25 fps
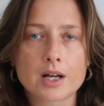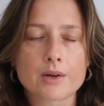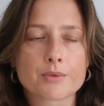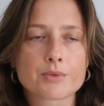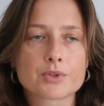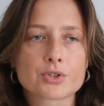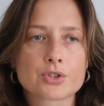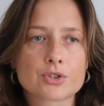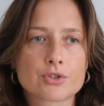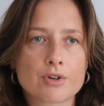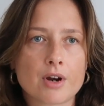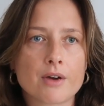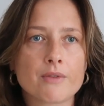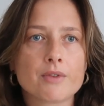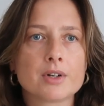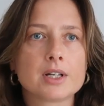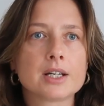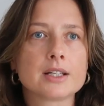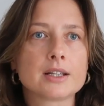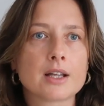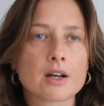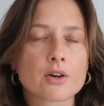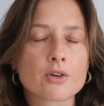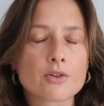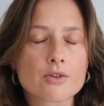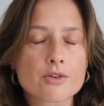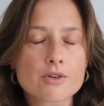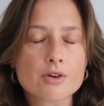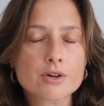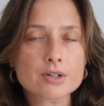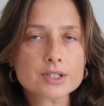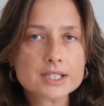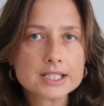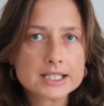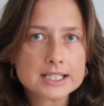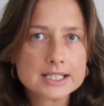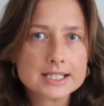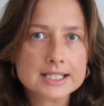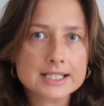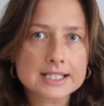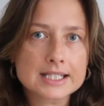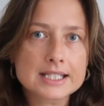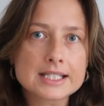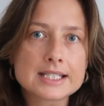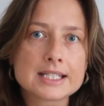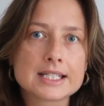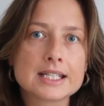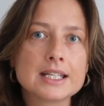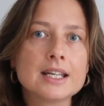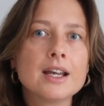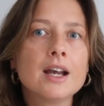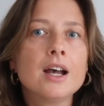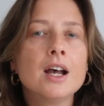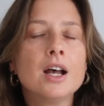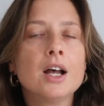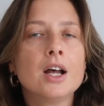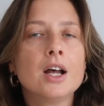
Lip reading: I was traveling across the city